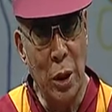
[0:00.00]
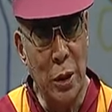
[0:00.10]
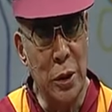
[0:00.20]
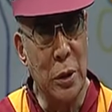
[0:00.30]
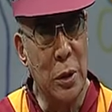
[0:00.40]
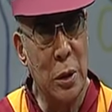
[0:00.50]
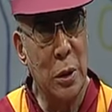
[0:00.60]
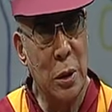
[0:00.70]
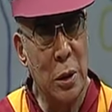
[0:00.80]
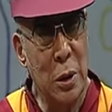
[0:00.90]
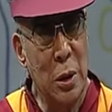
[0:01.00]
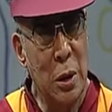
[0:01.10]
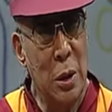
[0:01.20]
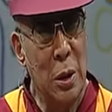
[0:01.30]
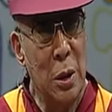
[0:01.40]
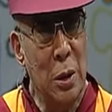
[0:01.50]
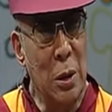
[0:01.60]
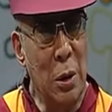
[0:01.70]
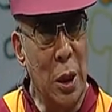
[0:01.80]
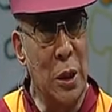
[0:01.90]
connection.
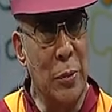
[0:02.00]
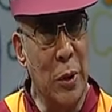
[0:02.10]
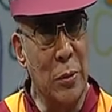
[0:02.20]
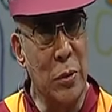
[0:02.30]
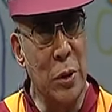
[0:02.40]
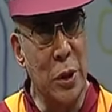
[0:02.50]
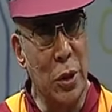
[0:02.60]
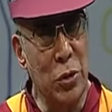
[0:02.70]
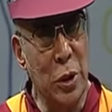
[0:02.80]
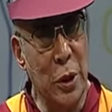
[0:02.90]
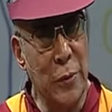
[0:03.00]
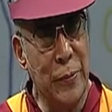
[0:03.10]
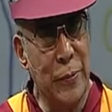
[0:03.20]
Uh, later part of twentieth century,